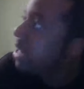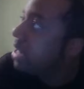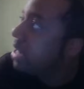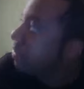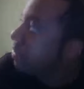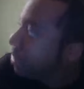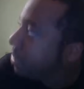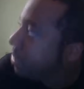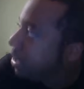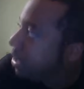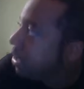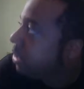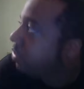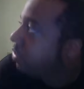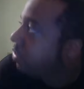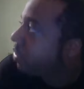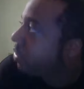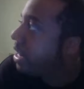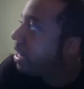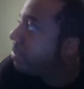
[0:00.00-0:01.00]
me,
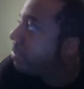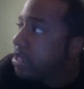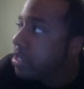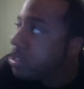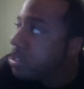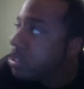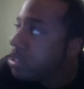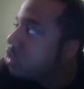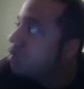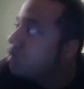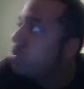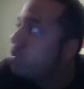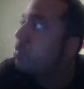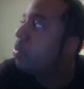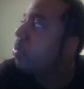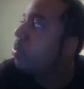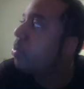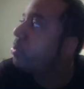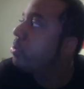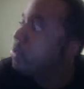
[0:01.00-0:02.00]
Greg, Mr. Superboy
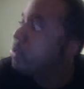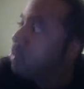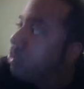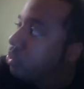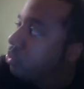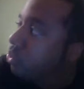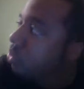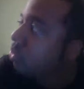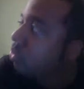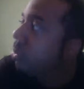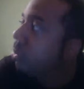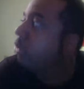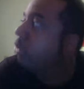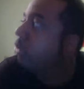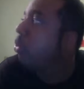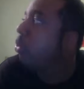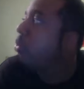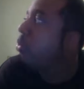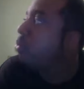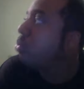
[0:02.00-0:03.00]
223,
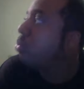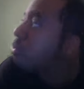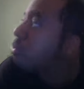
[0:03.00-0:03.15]
Guru,